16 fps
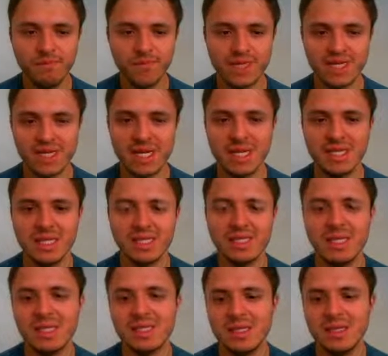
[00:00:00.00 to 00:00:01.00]
Instead I did
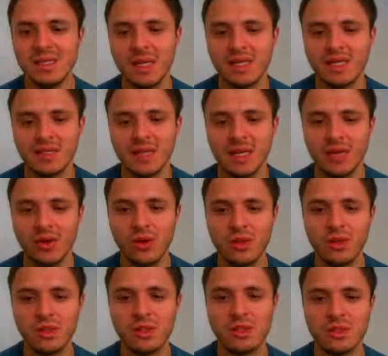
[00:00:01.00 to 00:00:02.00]
this, and that's a lot
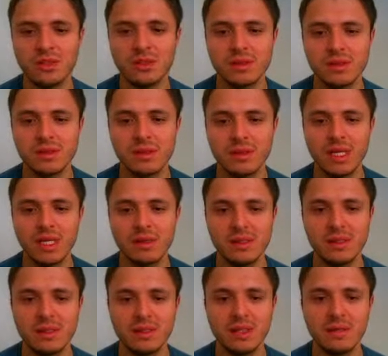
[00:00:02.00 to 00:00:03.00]
worse than
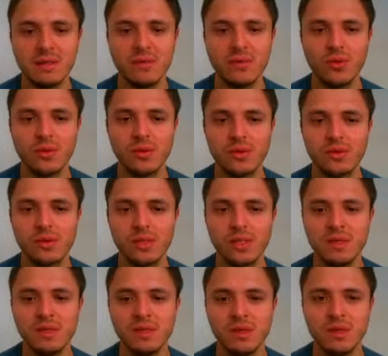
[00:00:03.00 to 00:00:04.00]
c4. So
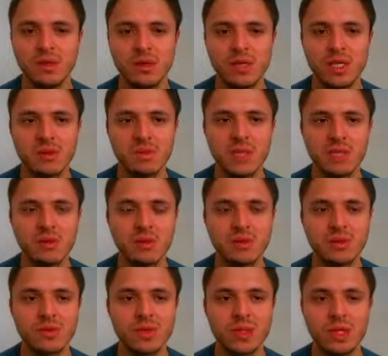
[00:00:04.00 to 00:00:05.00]
c4, his best move
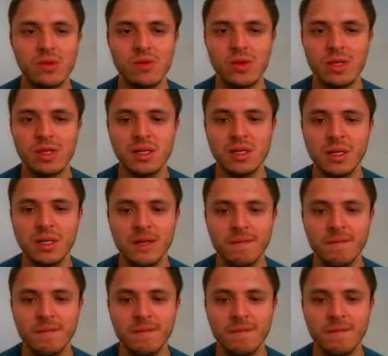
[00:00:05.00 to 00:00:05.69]
is rook e1.